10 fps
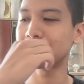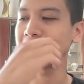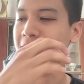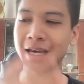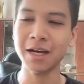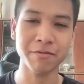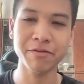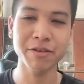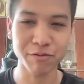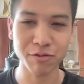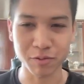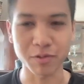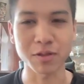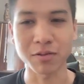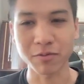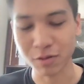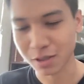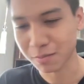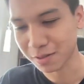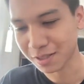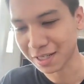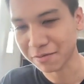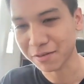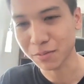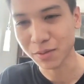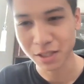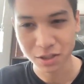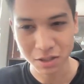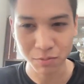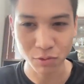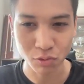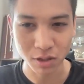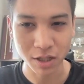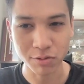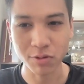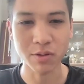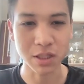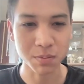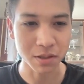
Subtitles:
they are free for a reason. For example, they have a limitation up to 200 requests per